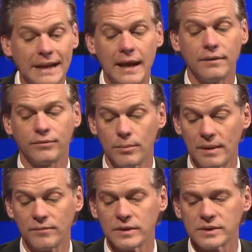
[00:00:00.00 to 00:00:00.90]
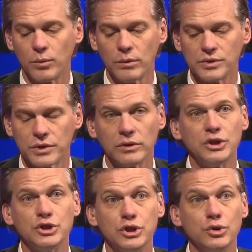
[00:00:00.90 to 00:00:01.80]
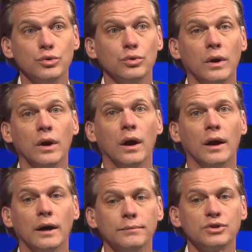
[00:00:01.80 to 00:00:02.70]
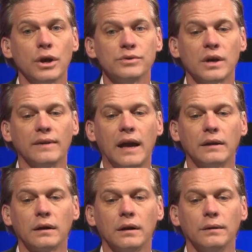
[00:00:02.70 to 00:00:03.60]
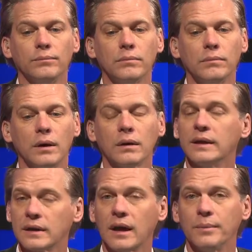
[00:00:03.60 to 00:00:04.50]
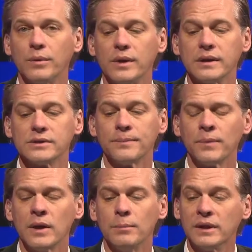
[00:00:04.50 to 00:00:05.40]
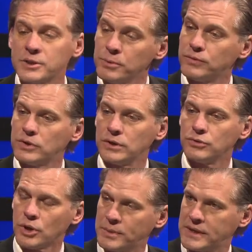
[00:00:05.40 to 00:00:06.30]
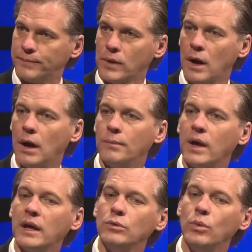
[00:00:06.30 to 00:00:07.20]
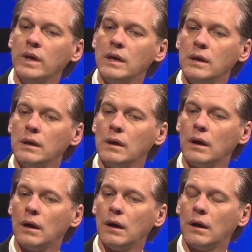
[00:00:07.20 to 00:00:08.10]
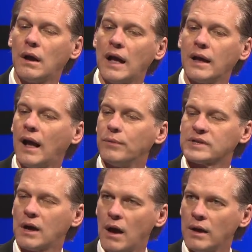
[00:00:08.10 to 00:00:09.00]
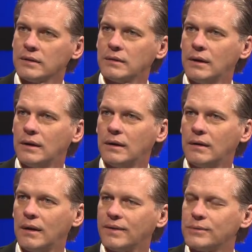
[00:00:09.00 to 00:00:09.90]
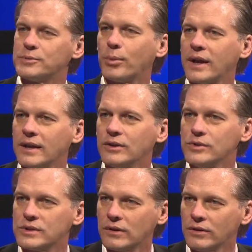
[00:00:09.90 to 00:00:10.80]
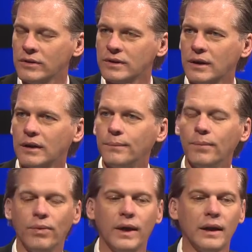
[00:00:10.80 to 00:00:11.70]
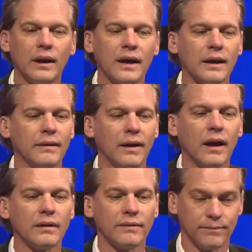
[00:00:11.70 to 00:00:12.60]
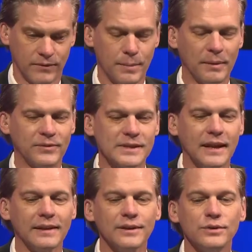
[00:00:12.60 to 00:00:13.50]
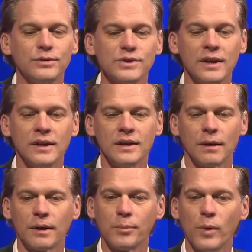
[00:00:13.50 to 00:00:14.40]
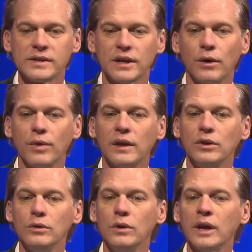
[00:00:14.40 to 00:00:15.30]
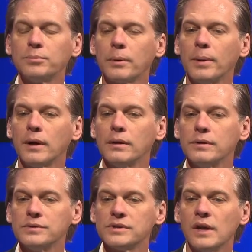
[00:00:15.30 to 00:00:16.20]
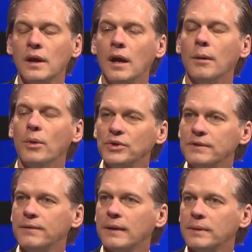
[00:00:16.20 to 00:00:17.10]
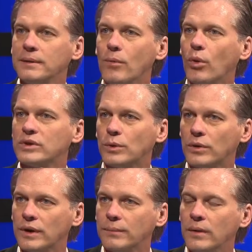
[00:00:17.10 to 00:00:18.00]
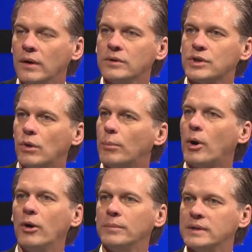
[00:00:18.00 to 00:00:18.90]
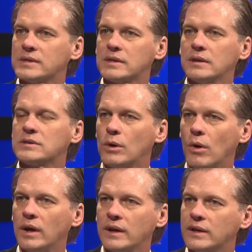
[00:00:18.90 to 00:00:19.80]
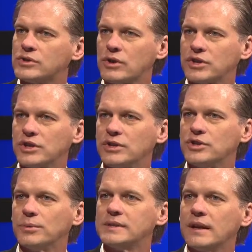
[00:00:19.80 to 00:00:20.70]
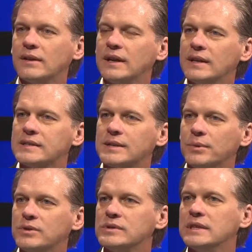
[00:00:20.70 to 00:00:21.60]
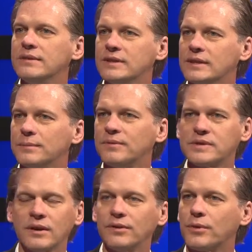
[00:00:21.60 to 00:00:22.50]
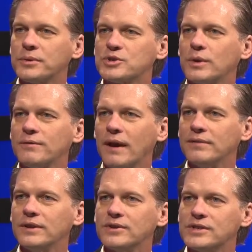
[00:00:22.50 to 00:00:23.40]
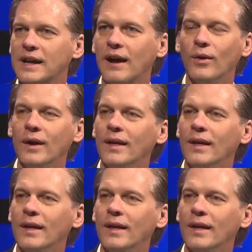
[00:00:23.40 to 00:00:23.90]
day for Memphis, and we will certainly do uh, shows on that um, uh, in the coming weeks. But let's move to Germantown. Um, and we, uh, I, I was caught, uh, I think it was a breaking news alert um, that I got on the Memphis Daily News a couple weeks ago that you had proposed a multifamily moratorium. So apartments and so on, and construction in Germantown. And as someone who's lived in the Memphis area for almost twenty-five years now,